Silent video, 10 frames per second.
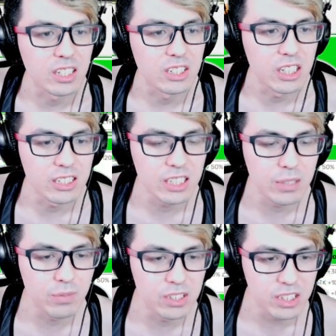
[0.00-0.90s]
Gt
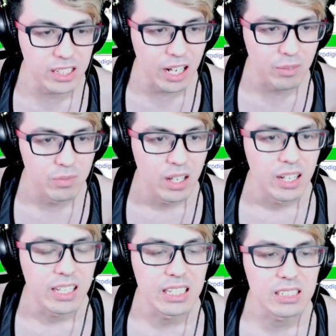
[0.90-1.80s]
Vegeta,
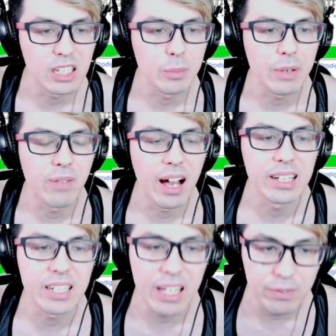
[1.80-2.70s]
he's gonna be
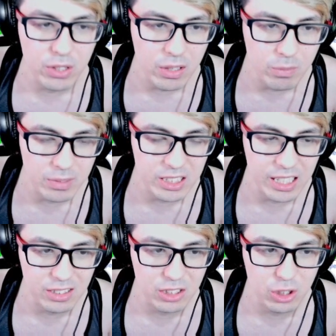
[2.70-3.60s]
fine if you give him a
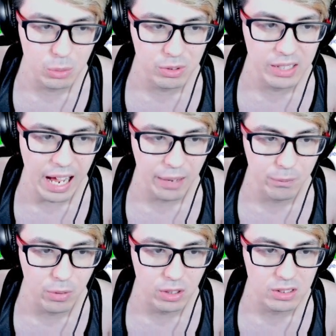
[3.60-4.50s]
chance to super attack
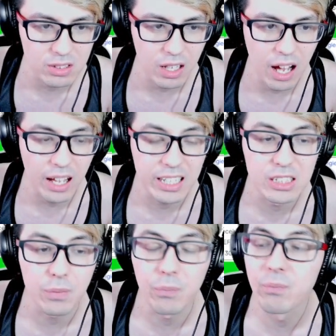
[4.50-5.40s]
first.
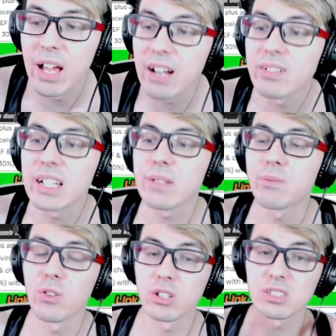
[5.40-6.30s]
His very
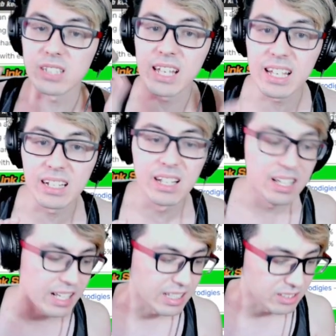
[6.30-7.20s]
first hit
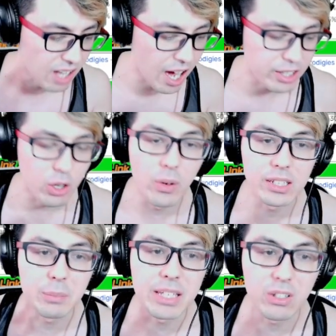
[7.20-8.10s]
is not going
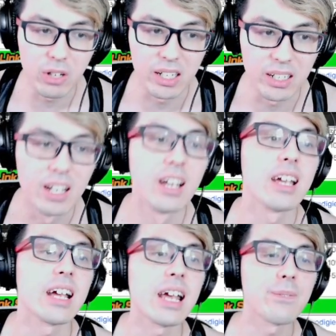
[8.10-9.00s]
to be good.
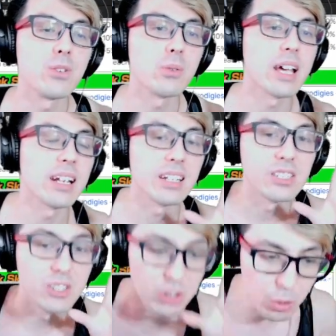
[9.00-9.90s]
If you get
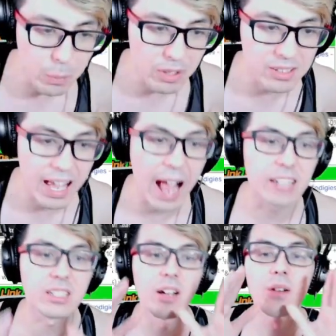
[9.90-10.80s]
super
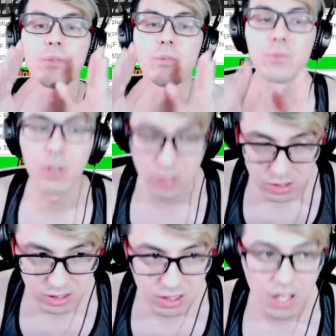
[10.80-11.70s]
attacked
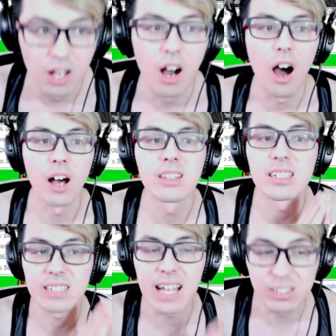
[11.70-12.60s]
first, on
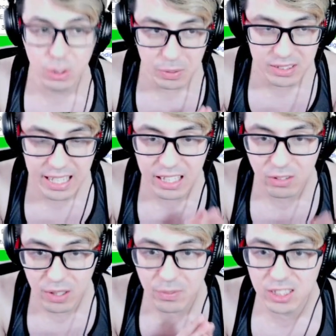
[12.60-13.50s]
this Super Saiyan
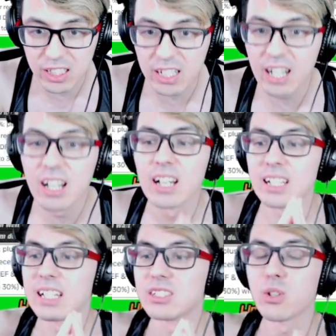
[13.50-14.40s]
3 Vegeta,
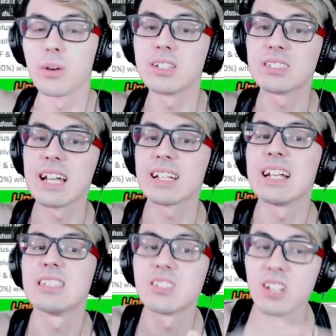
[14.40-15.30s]
he is going to take
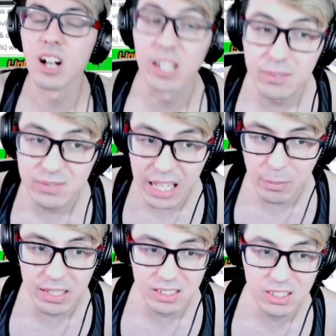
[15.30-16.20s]
a ton of
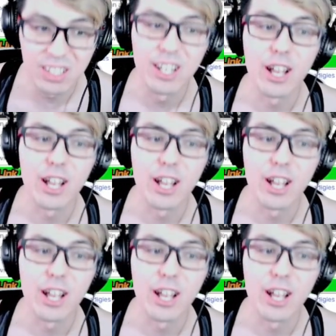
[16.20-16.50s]
damage.